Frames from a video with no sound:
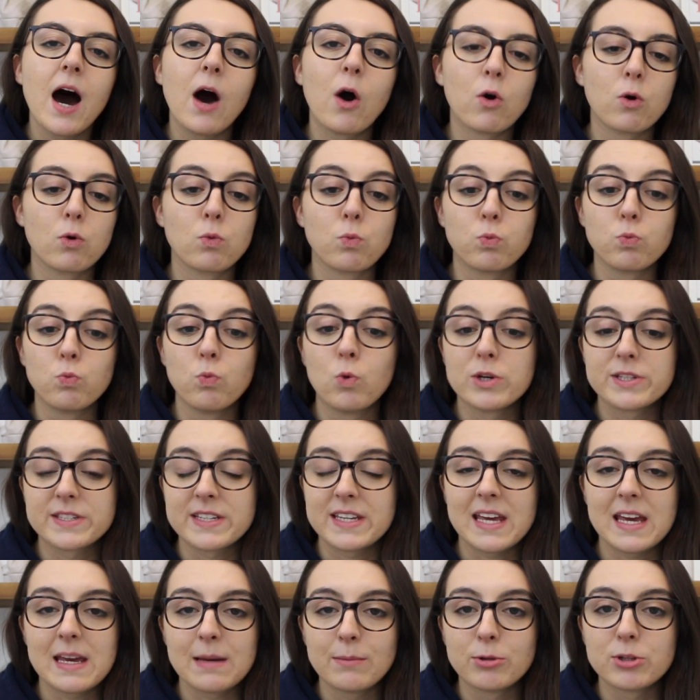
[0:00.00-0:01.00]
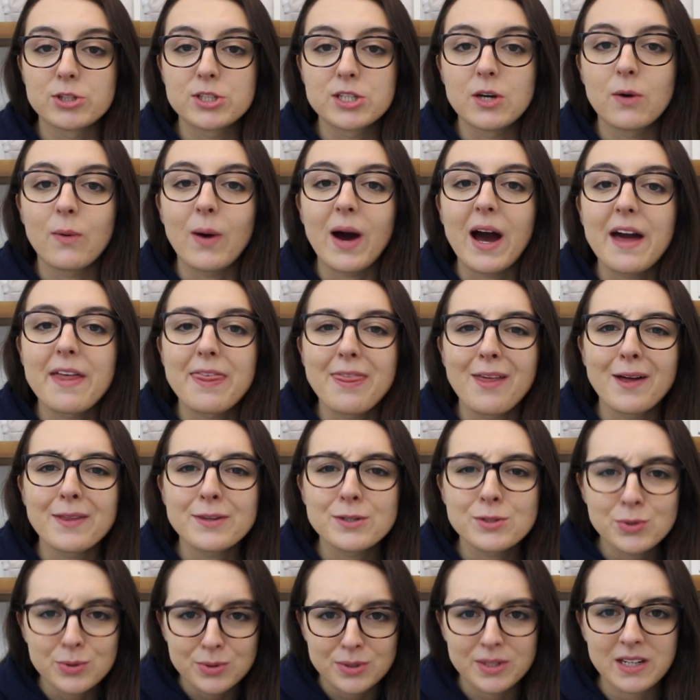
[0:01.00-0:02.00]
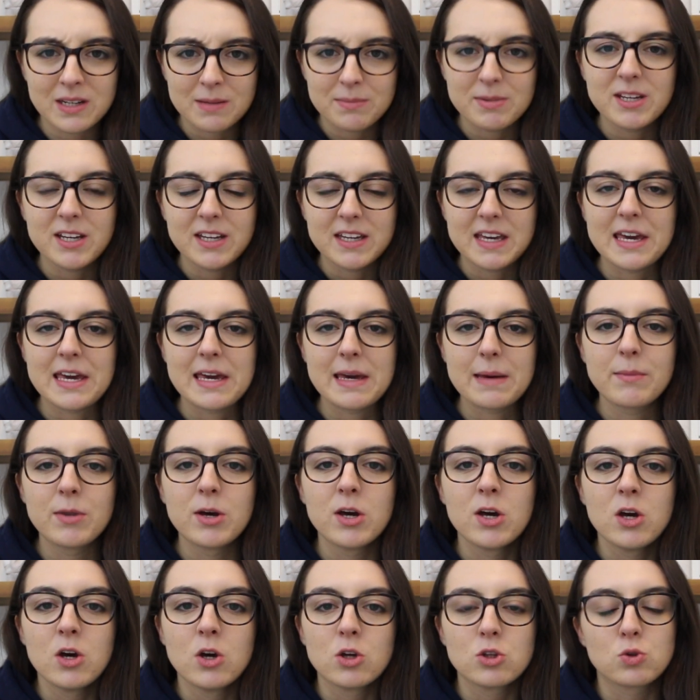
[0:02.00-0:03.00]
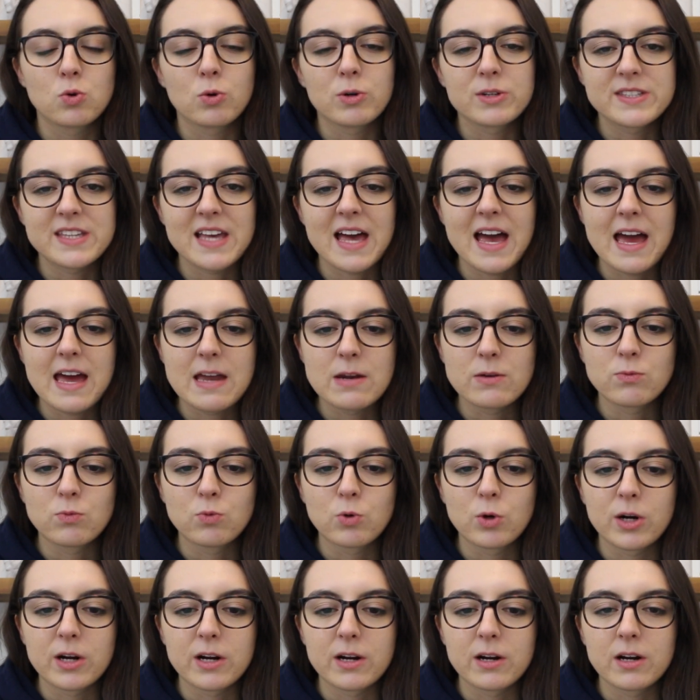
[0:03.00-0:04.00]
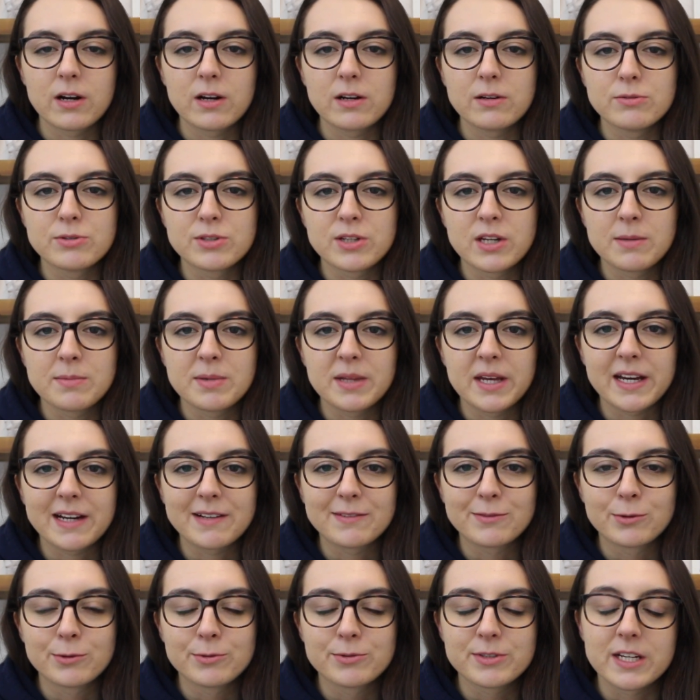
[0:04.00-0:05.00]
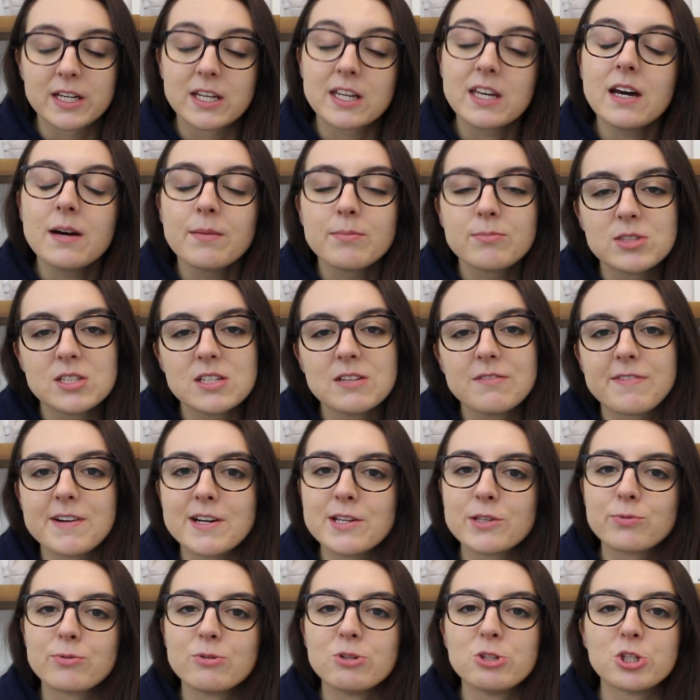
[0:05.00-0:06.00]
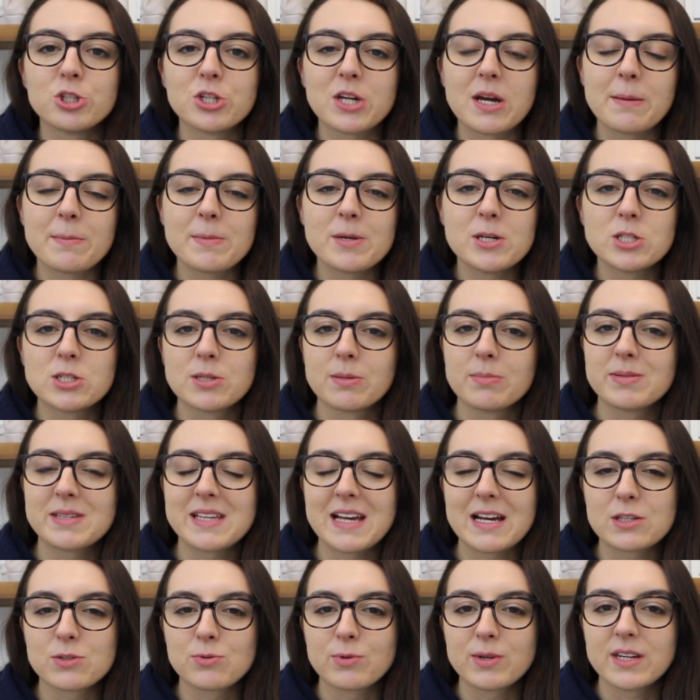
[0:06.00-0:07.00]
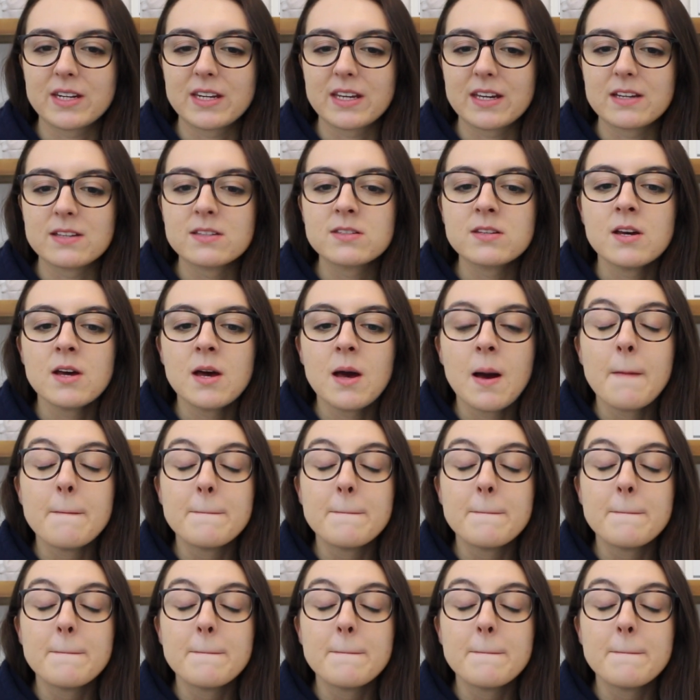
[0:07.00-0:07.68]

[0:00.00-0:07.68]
or wasn't able to. I thought this was going to be a game towards the end where it was going to be like, everyone's like, yep, defense wins championships, that's what it is.